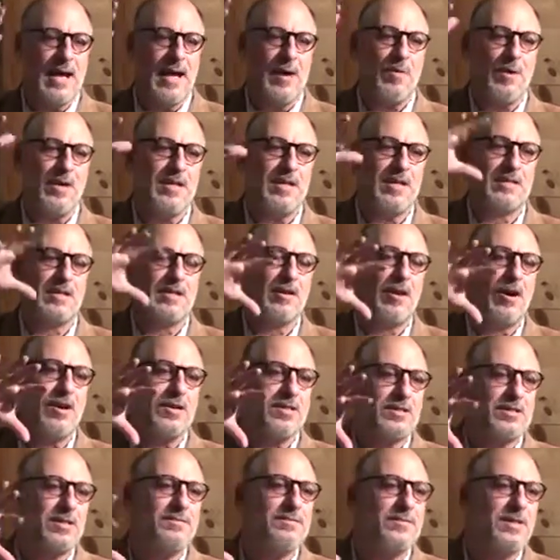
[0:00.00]
and what it does, it
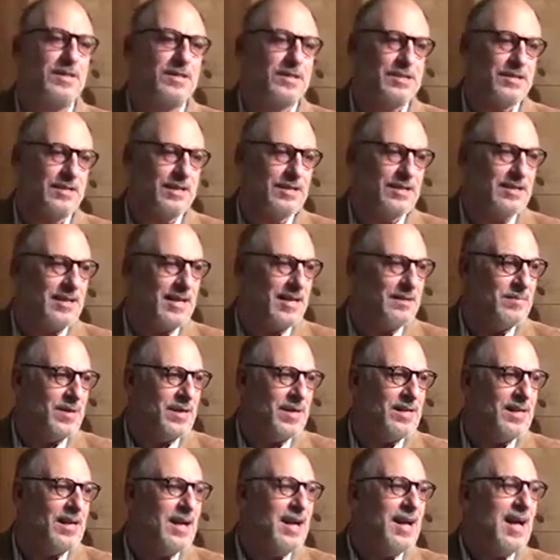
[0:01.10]
causes division.
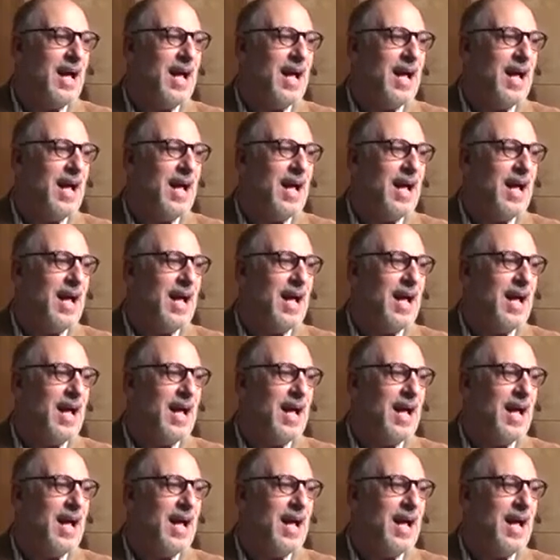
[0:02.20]
Amen.